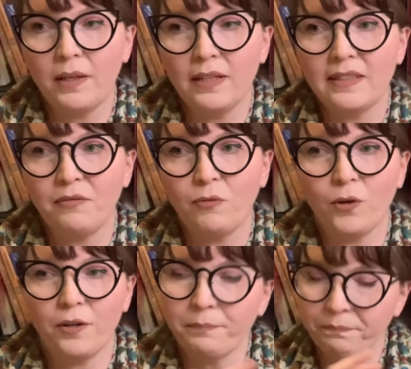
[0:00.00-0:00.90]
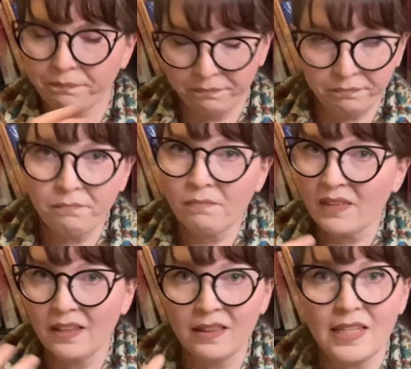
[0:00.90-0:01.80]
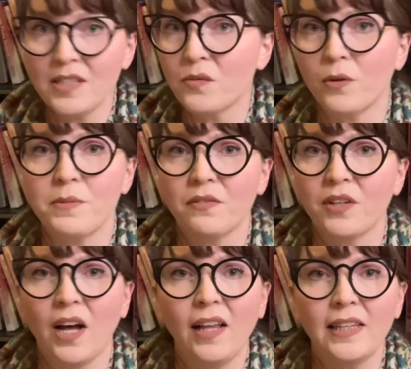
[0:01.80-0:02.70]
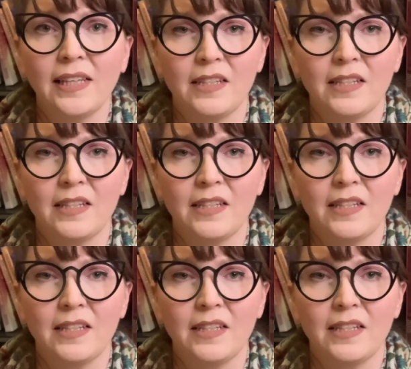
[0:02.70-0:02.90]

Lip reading: except for these forms of Kali,